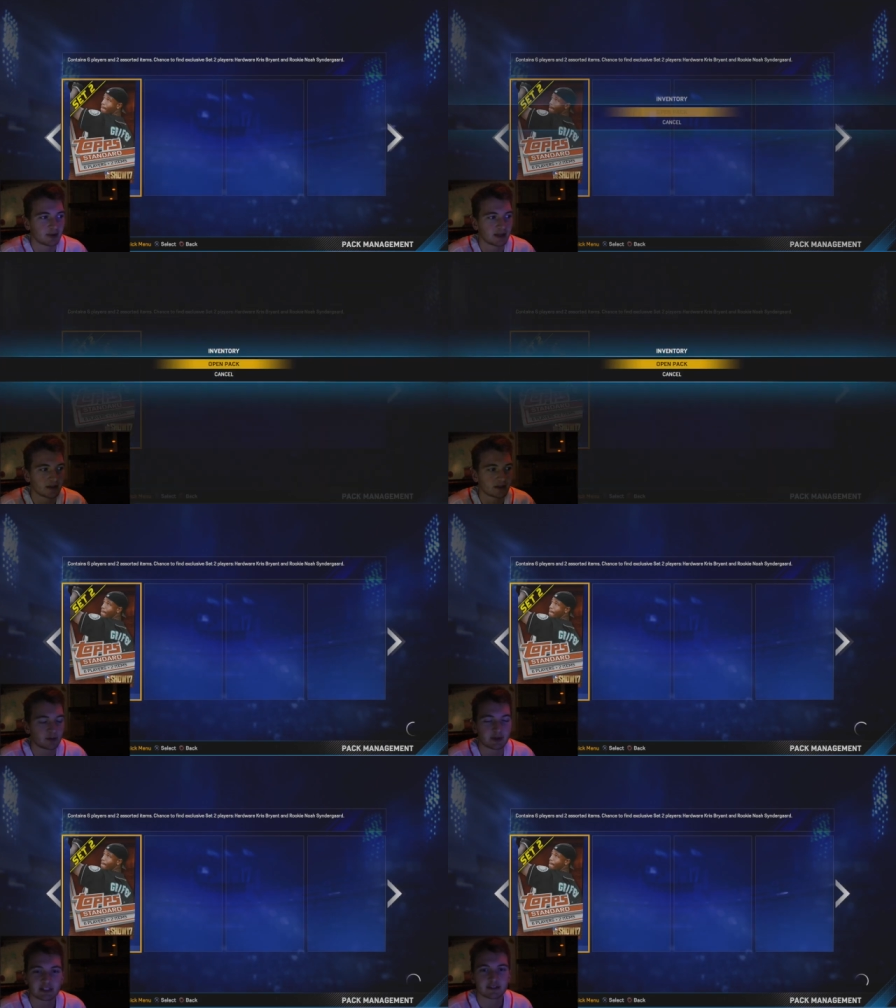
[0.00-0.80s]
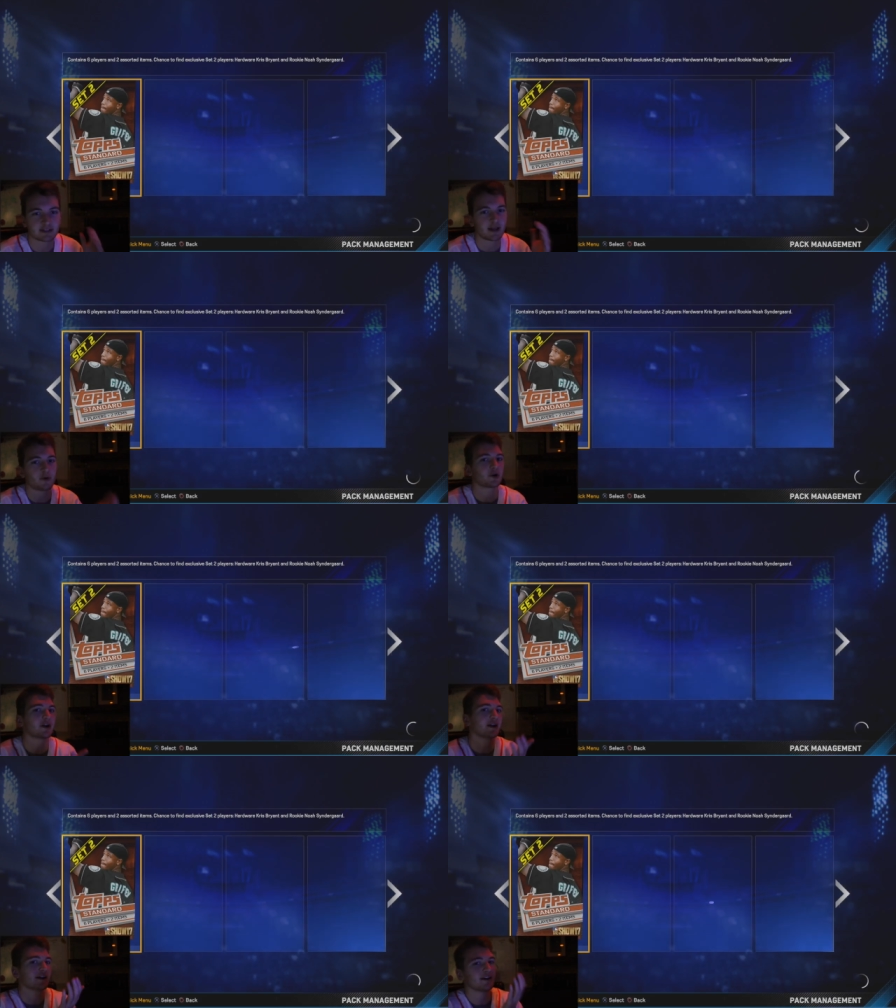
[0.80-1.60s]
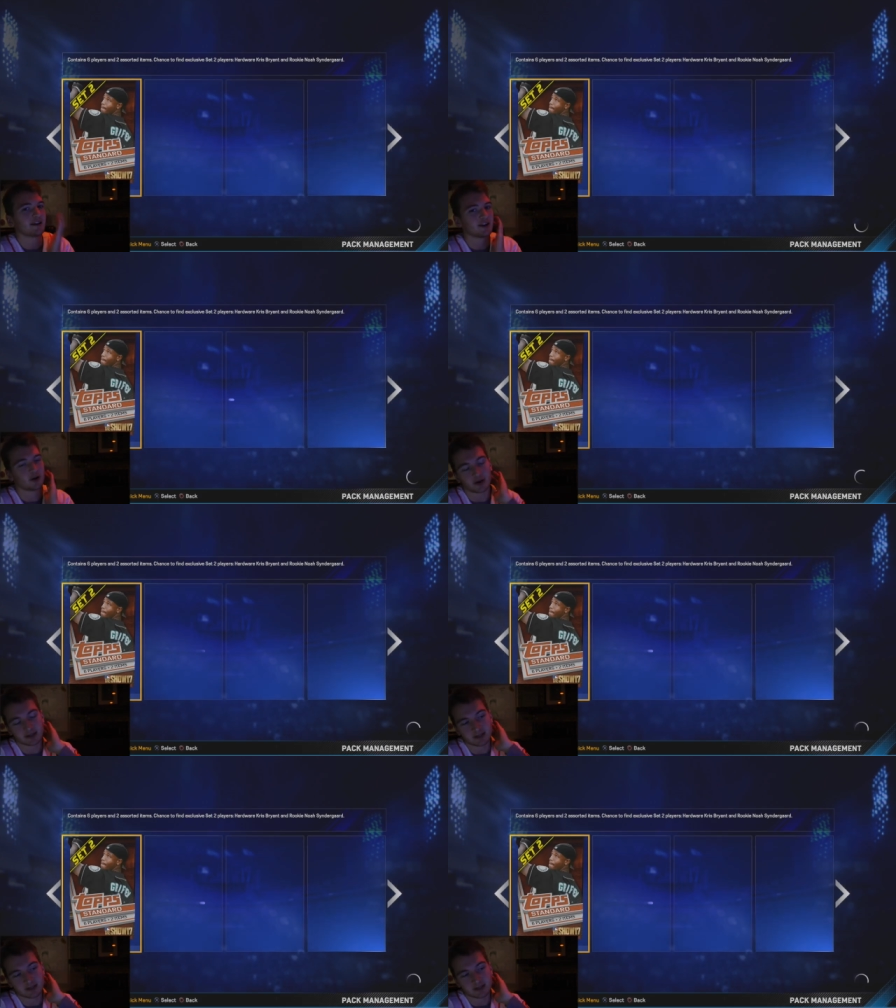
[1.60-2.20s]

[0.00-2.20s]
be a little bit slower. You know, I